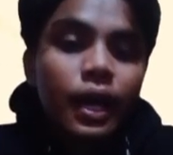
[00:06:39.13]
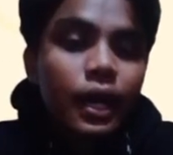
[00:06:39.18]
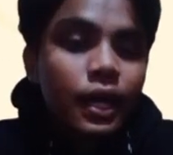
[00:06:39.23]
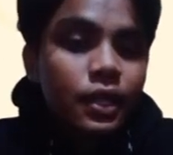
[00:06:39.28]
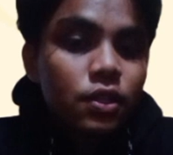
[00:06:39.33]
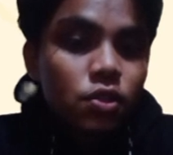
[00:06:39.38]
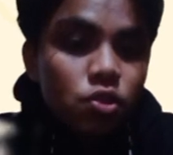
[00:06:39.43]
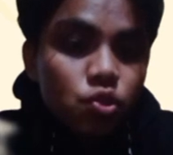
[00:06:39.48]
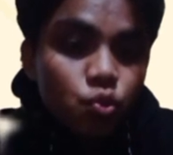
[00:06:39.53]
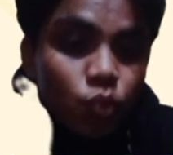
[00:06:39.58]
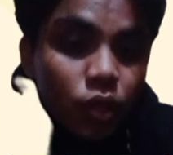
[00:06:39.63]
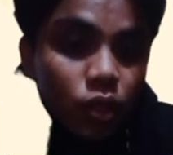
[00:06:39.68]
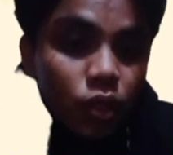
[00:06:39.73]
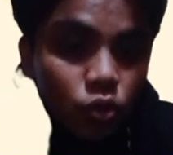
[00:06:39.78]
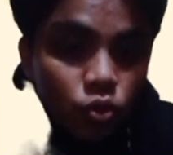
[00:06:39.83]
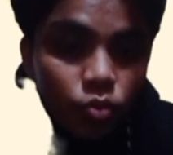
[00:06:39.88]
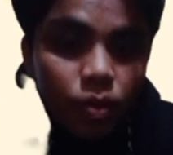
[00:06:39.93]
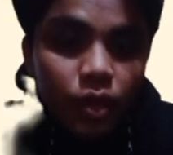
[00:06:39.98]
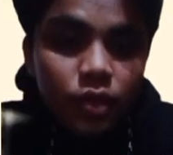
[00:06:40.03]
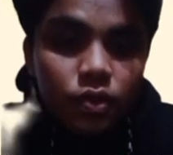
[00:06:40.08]
Adults will
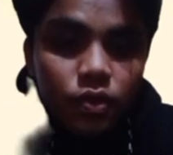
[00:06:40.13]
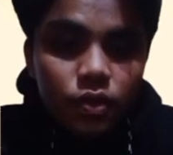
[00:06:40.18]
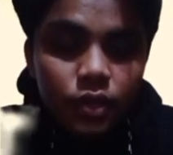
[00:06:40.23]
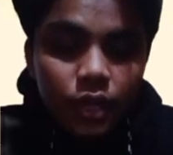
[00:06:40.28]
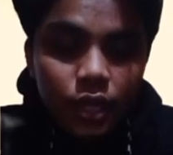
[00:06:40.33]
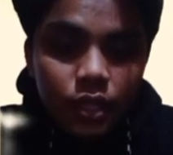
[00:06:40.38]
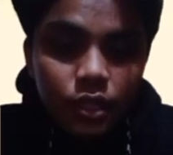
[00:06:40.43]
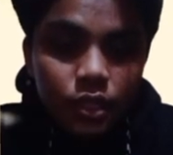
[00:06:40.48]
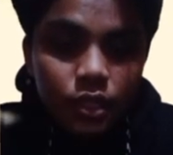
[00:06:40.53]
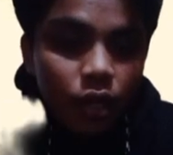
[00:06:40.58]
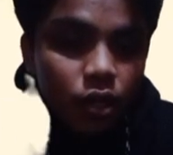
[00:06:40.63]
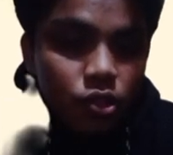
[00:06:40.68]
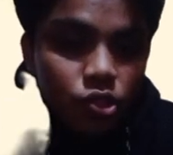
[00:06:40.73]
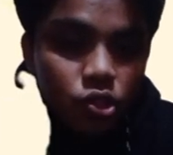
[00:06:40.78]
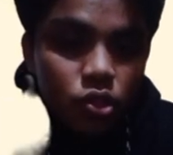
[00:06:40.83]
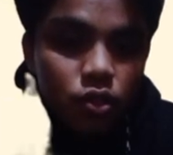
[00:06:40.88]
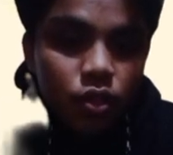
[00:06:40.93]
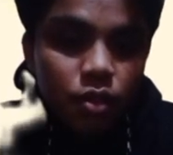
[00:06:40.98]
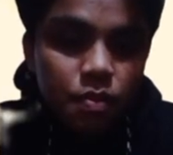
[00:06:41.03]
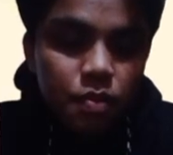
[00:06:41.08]
do better than young
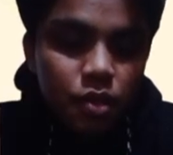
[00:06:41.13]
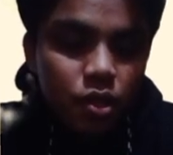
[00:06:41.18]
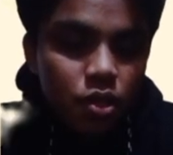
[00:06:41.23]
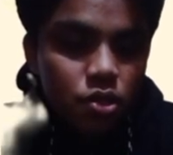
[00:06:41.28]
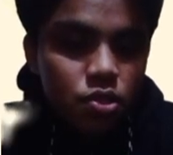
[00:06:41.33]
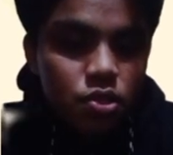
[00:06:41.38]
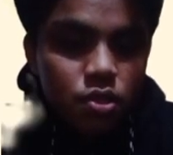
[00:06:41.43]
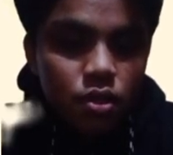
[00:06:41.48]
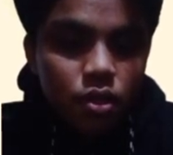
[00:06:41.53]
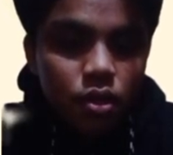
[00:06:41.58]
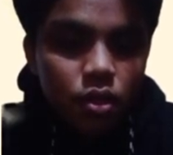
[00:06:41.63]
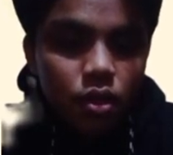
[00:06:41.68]
children because